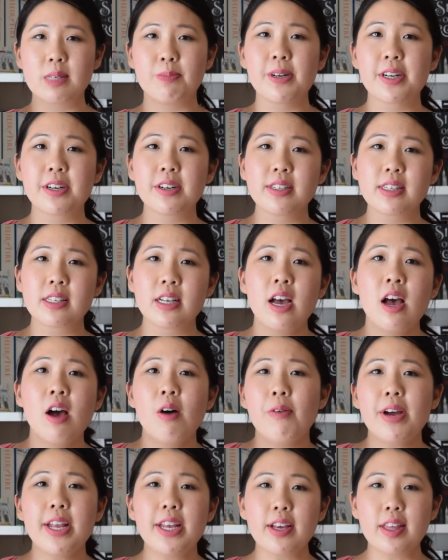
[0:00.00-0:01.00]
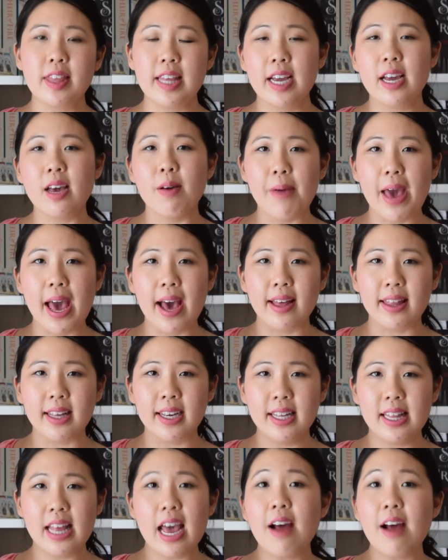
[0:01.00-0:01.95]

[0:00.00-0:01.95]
because when you think about it,